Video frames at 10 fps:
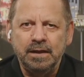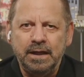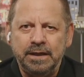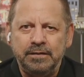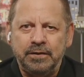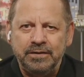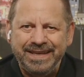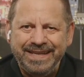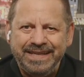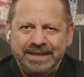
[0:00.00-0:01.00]
and their
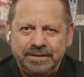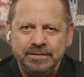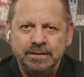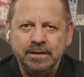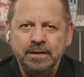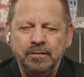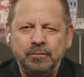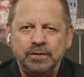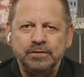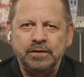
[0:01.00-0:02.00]
need
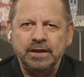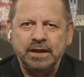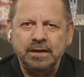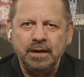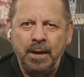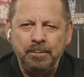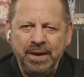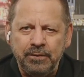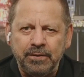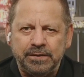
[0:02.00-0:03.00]
was
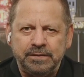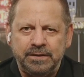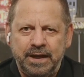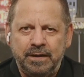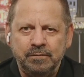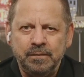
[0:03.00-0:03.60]
apparent to them.